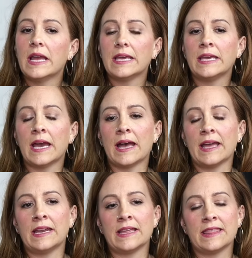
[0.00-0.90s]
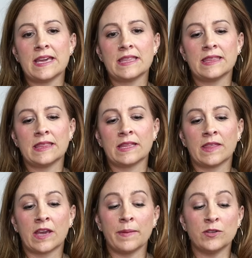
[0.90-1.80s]
Yeah, and I think
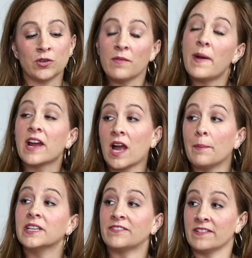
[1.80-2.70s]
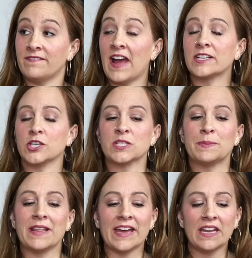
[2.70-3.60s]
it could be driven by a couple different yeah. factors. But
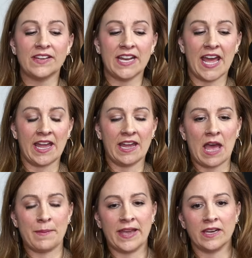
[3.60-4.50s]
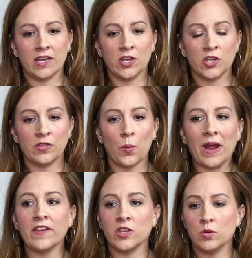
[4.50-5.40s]
in the end of the day, I mean, the way
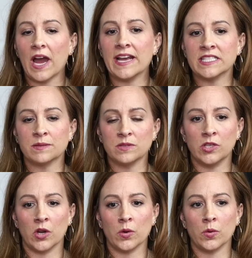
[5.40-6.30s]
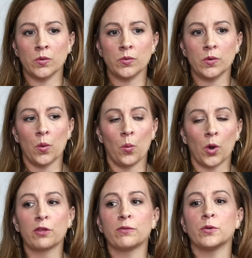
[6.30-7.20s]
that you guys, you know,
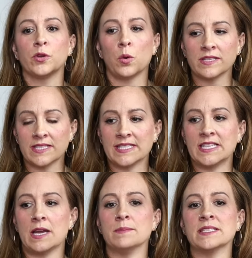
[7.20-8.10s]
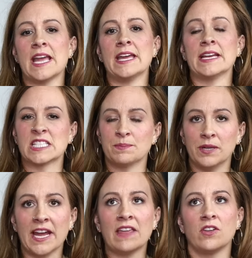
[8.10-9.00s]
work through your systems and
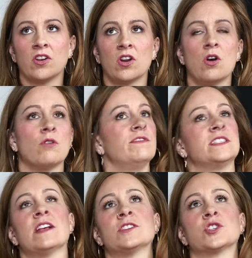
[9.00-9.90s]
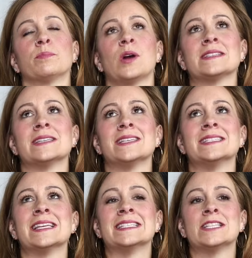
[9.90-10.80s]
explain the neurophysiological processes
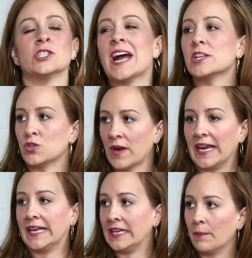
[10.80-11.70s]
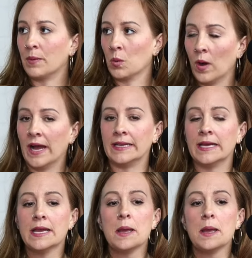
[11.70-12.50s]
is they're not draining, number one. Right.